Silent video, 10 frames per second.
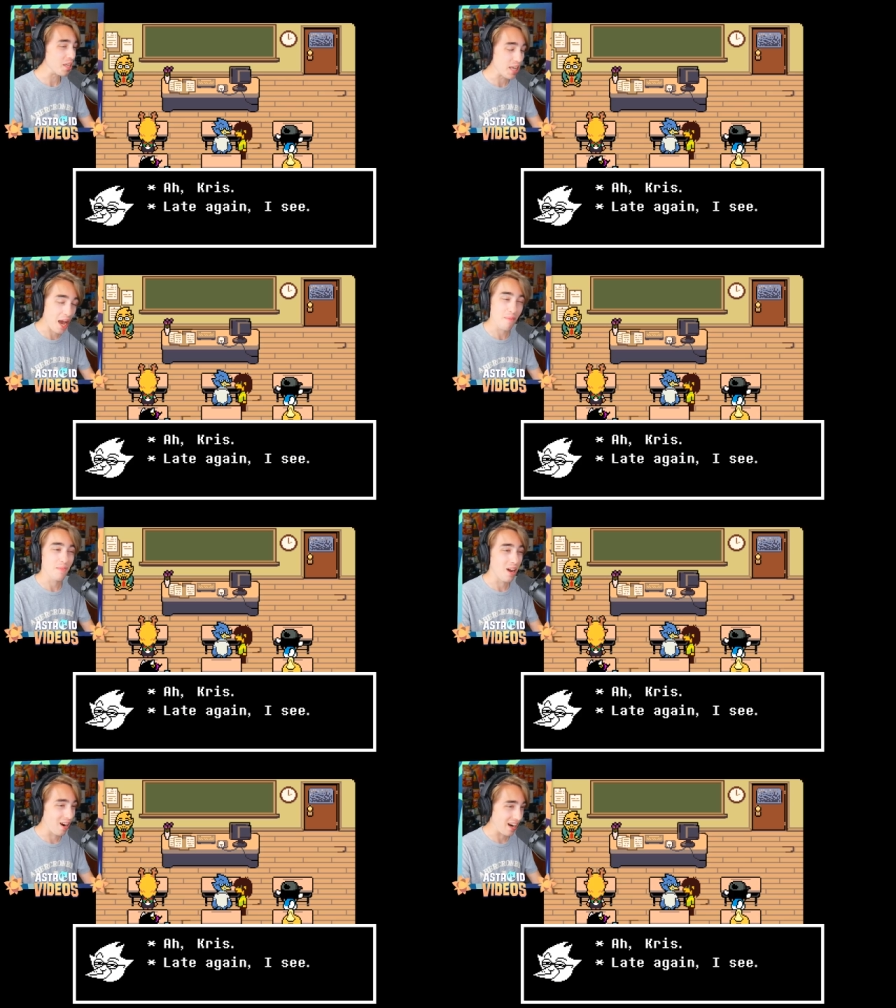
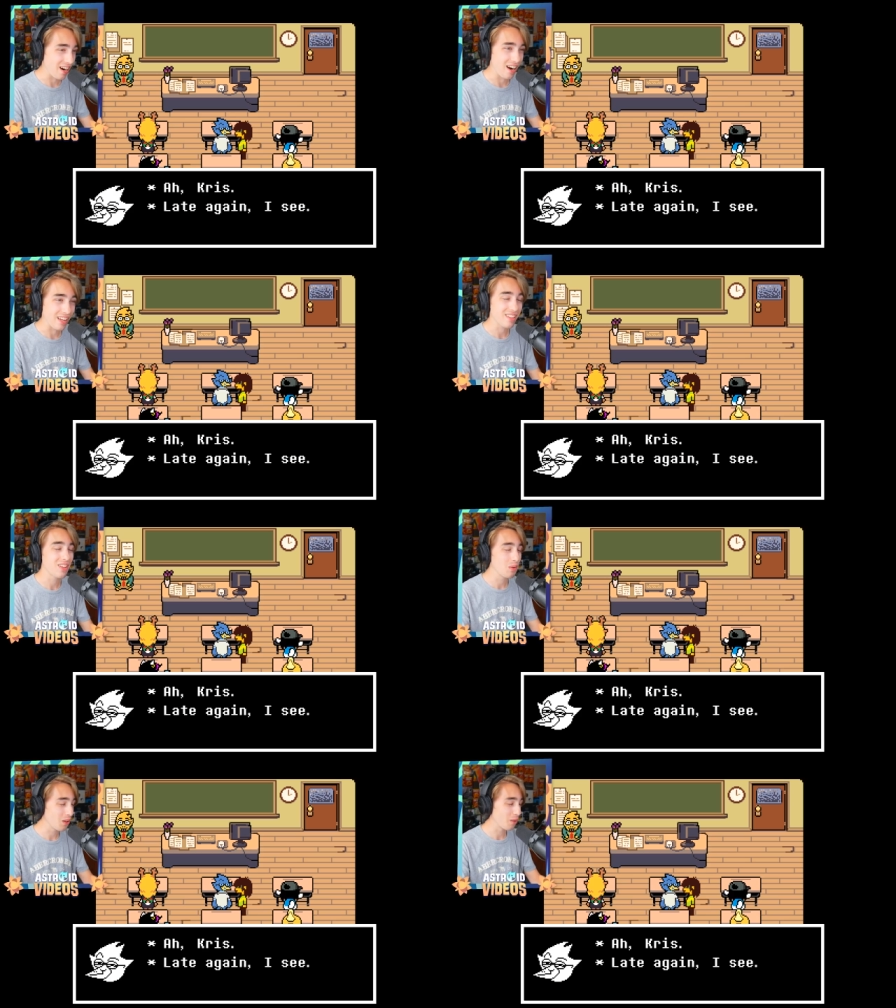Yep. All right, all right. Let's
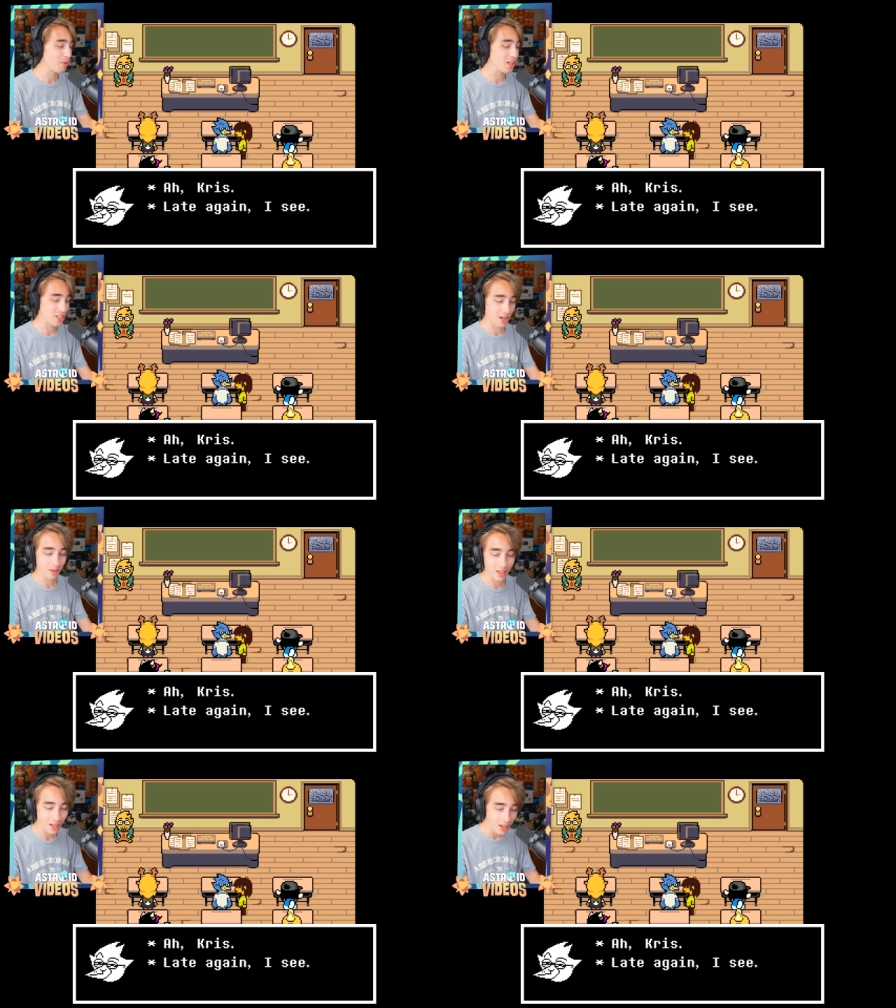keep it a little PG. I'm
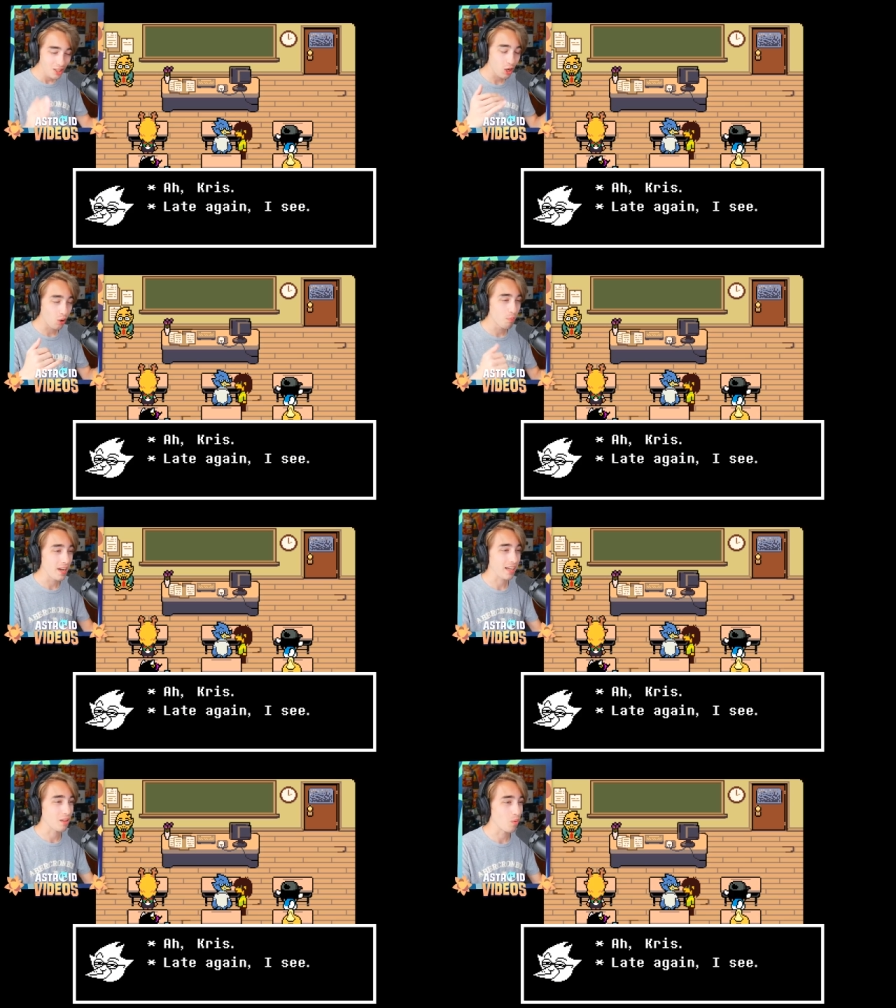gonna tone
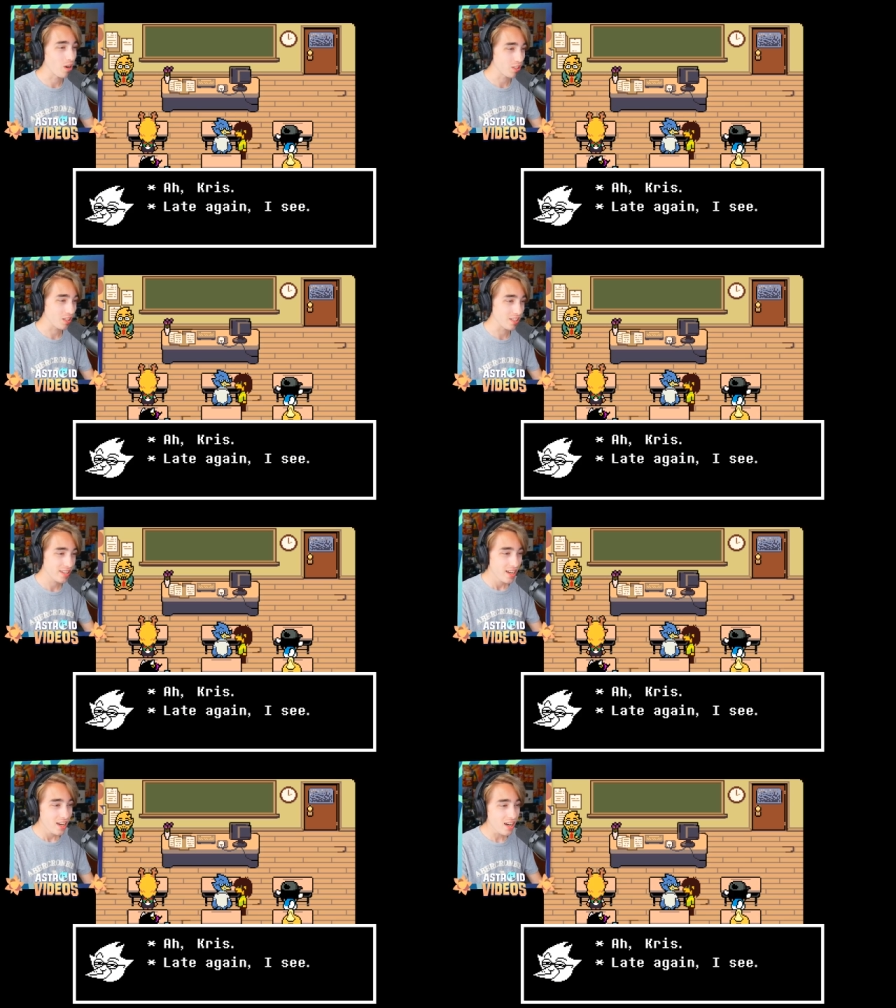back the raunchiness.
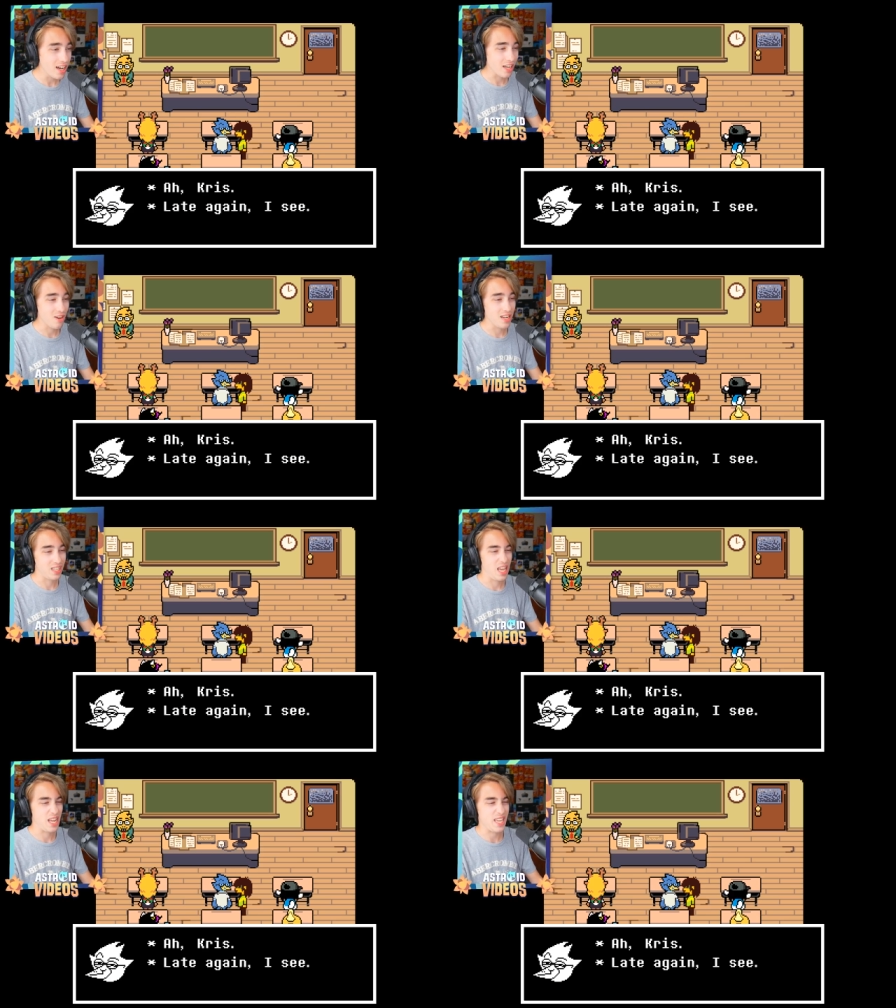Uh, Kris
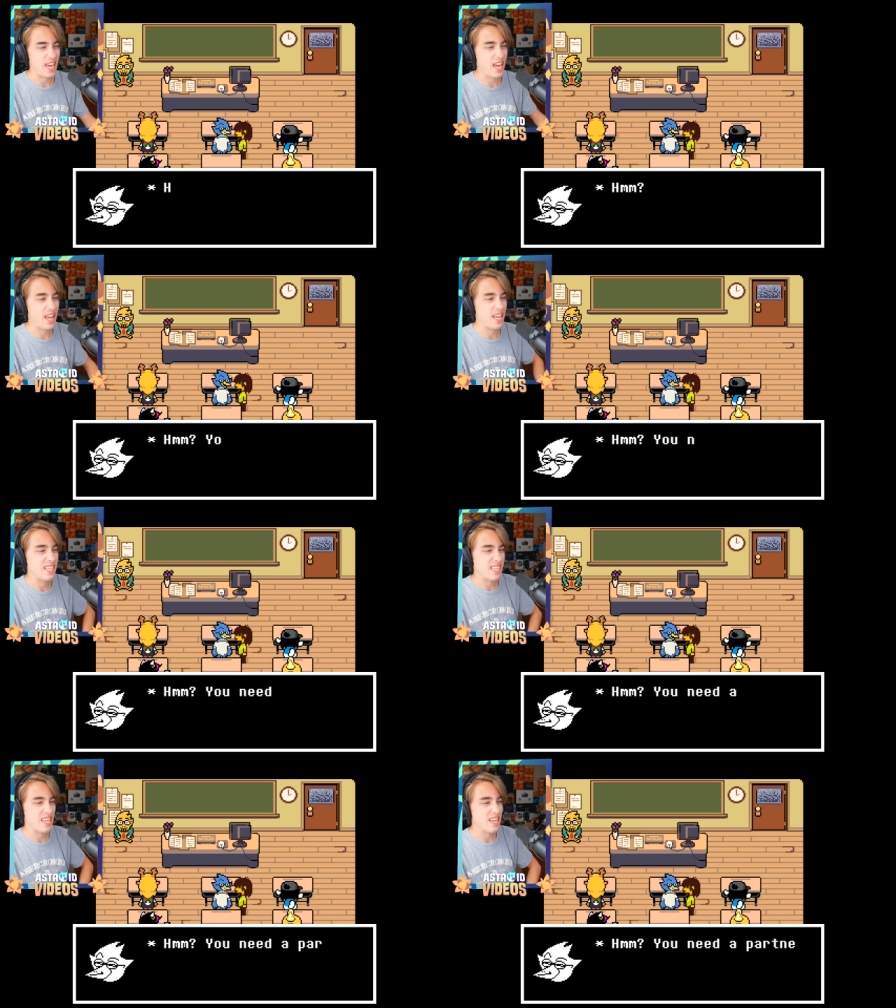it again.
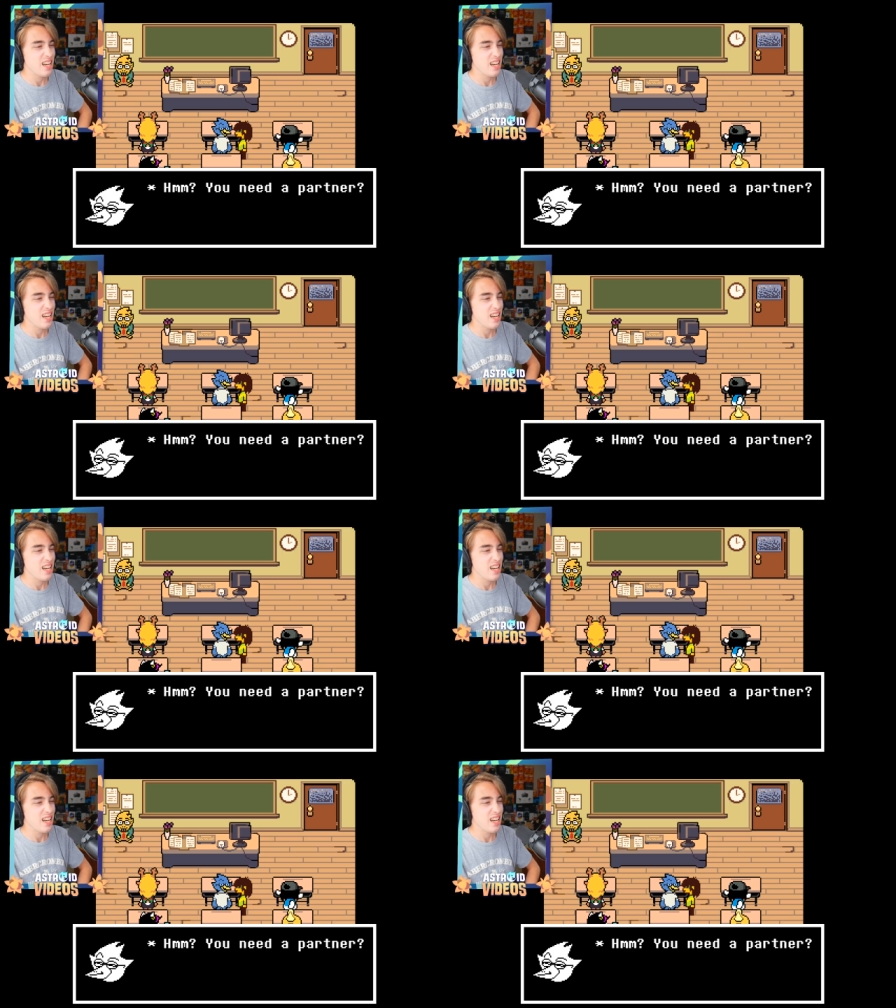As uh,